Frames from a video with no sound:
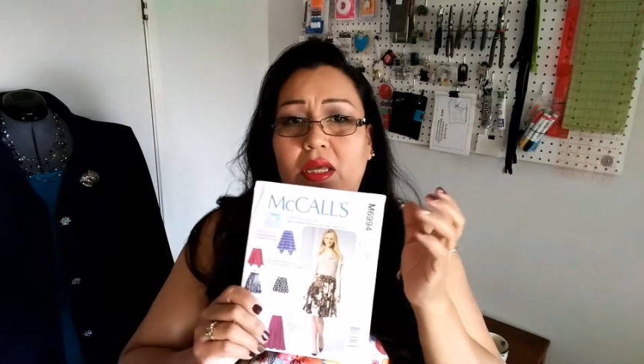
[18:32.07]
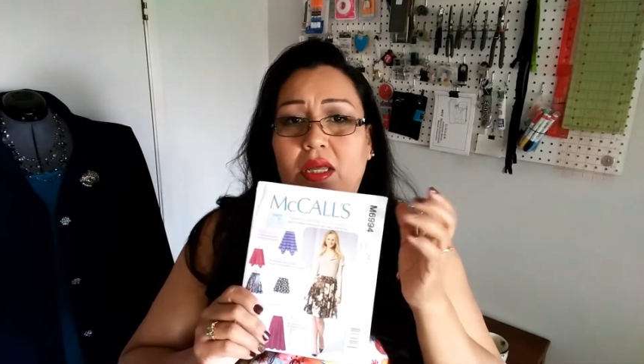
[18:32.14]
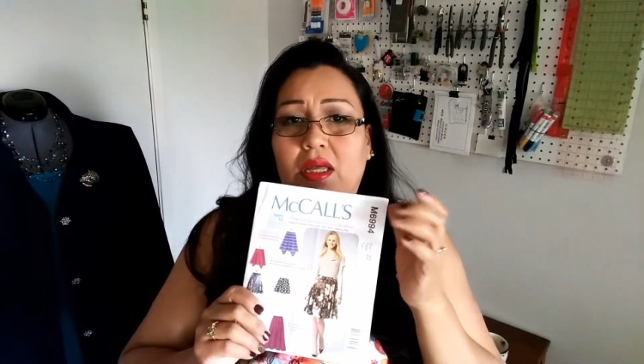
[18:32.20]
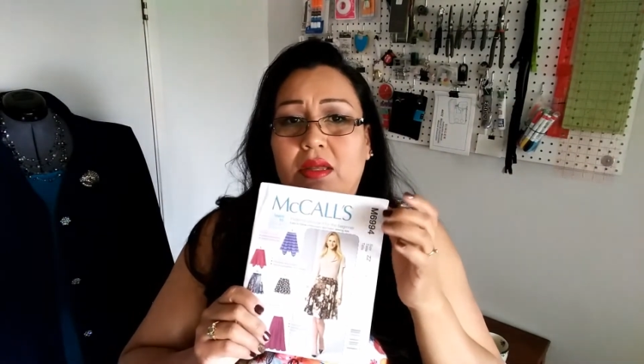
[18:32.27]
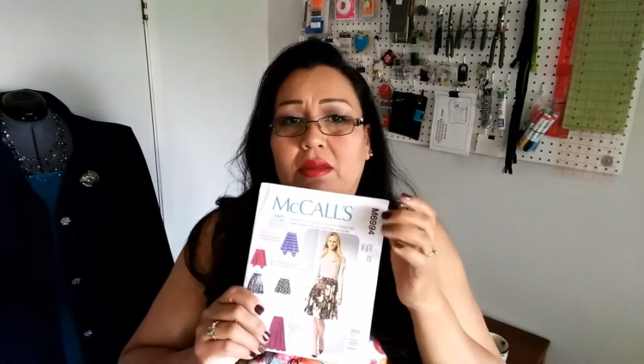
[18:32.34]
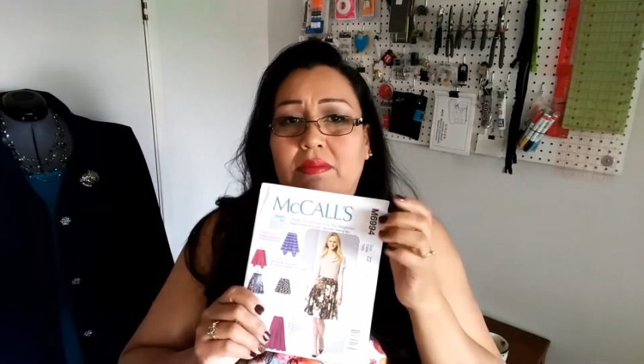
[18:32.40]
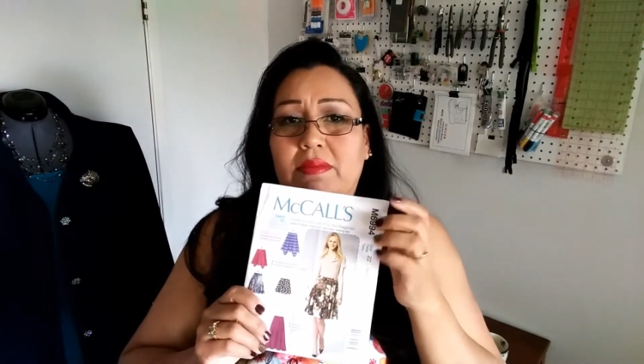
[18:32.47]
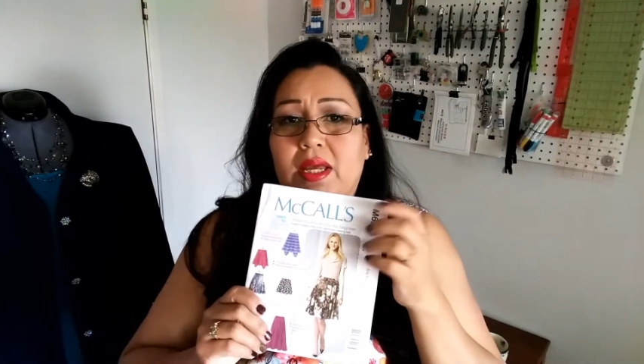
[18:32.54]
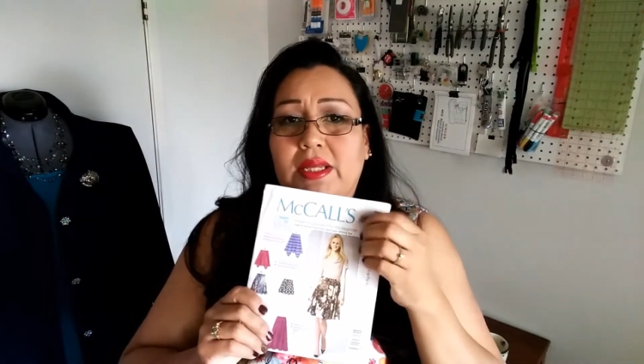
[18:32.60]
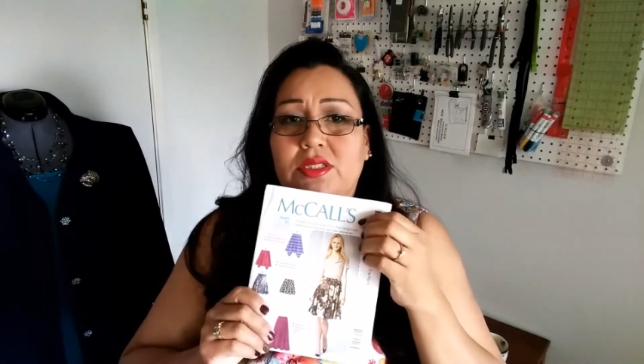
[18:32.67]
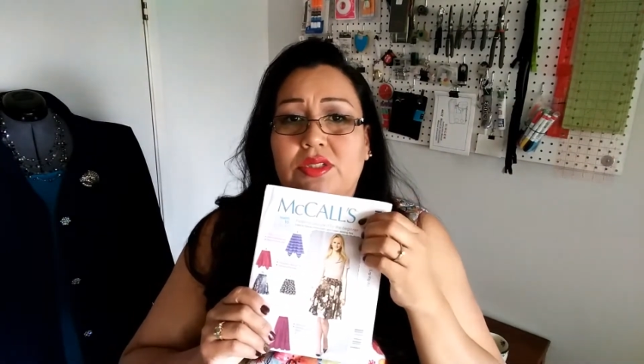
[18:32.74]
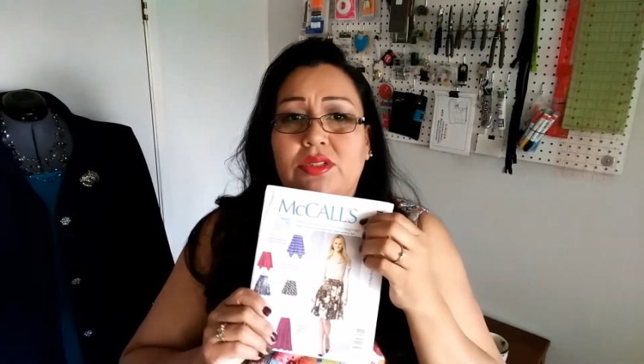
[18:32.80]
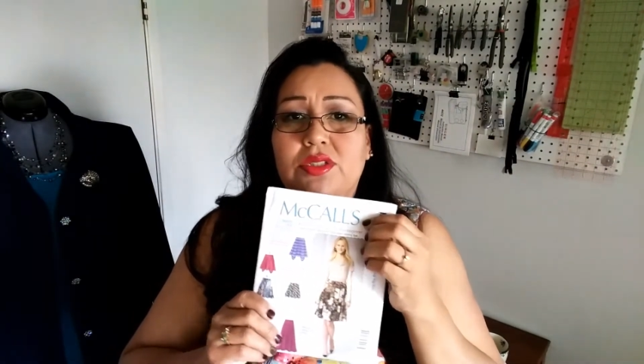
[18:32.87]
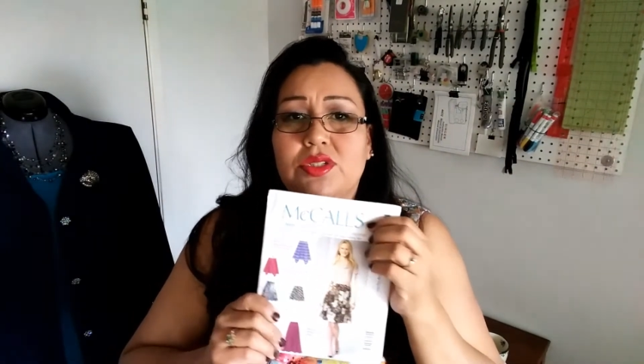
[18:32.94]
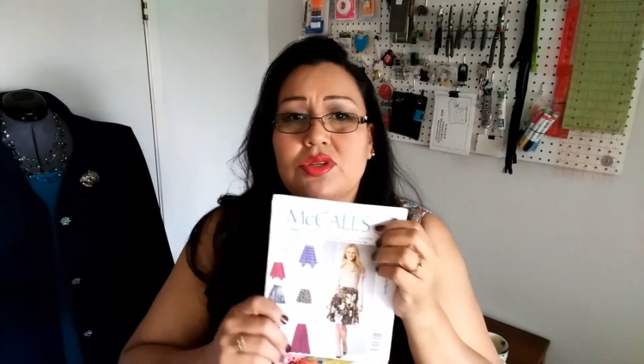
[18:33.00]
I
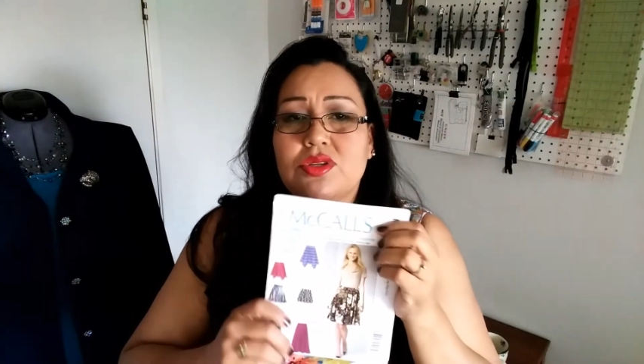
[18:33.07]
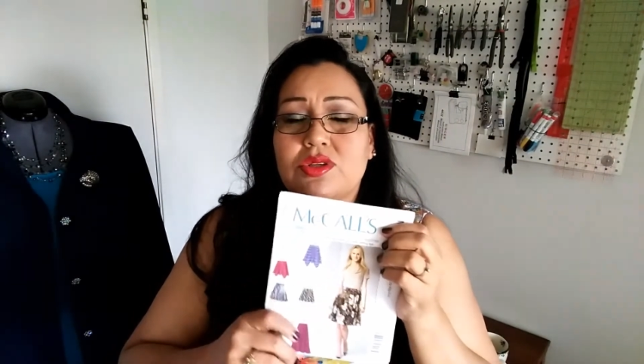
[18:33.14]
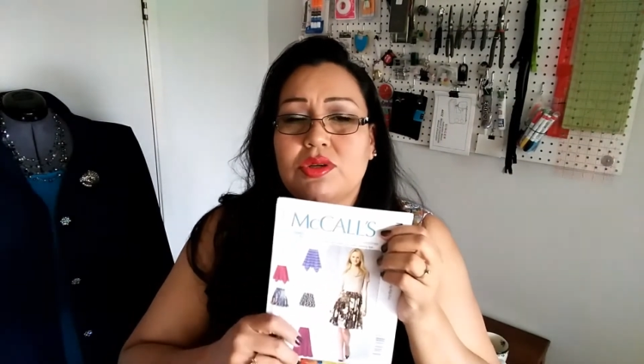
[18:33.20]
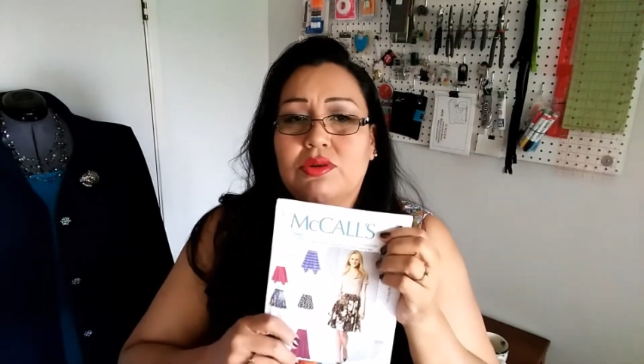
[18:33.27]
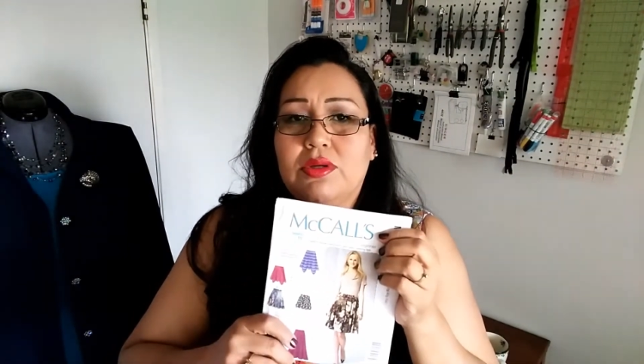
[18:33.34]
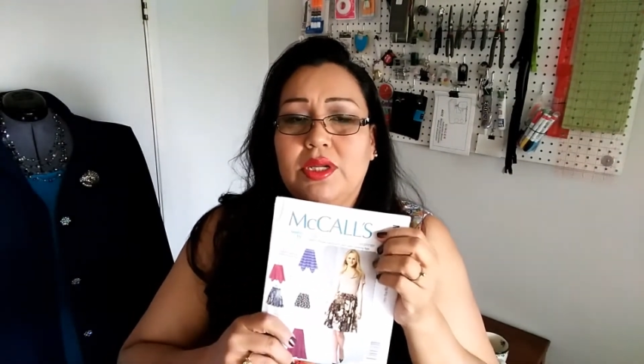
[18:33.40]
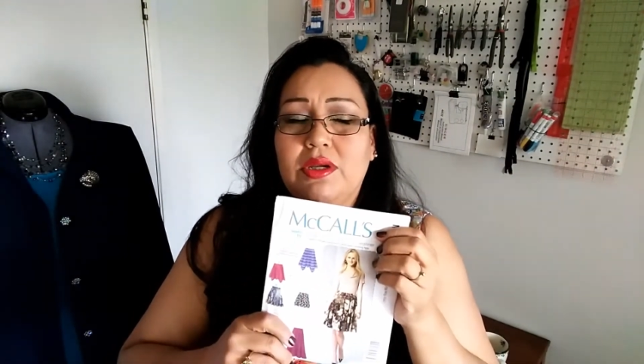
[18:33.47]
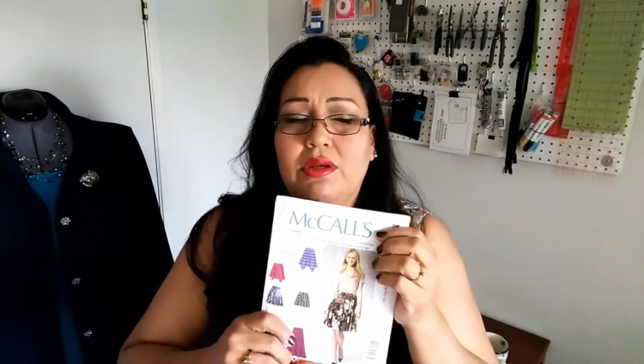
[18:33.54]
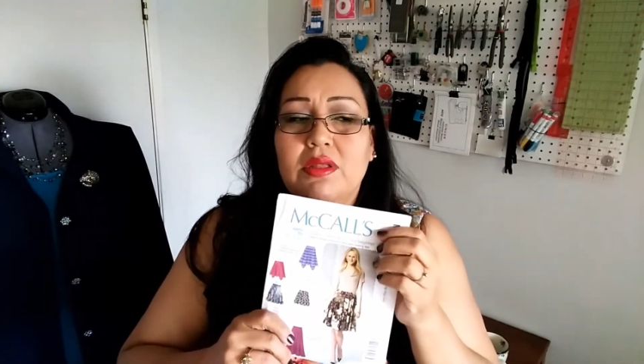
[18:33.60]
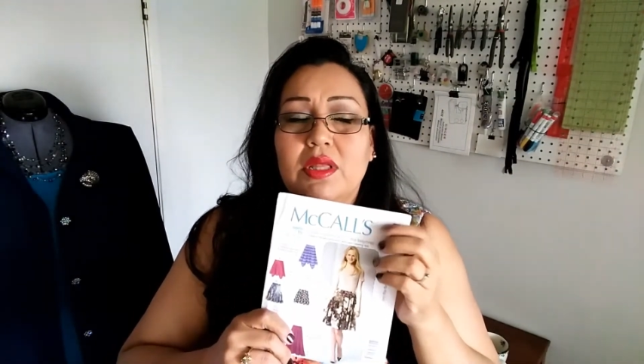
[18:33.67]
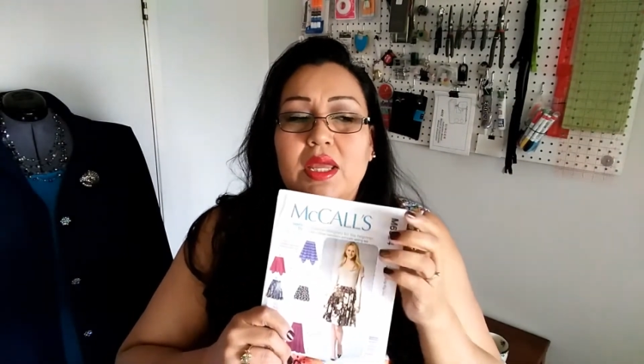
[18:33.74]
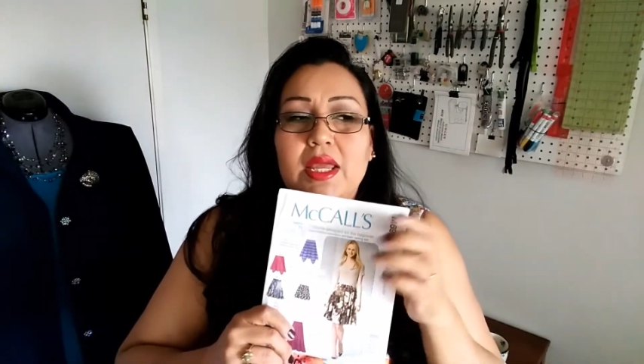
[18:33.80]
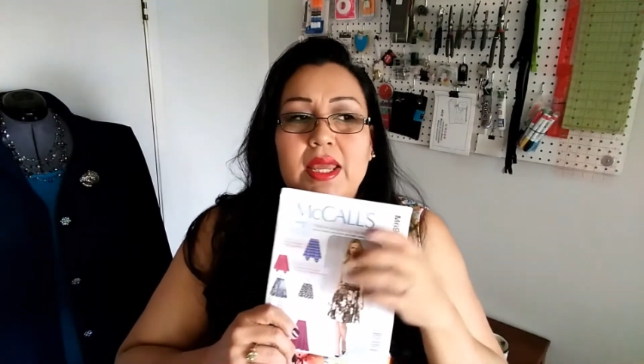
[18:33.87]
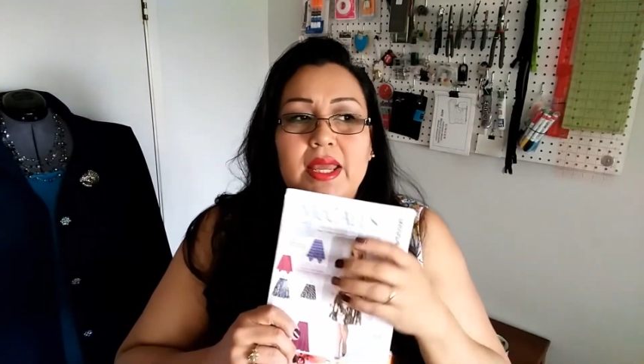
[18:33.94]
do the tutorial.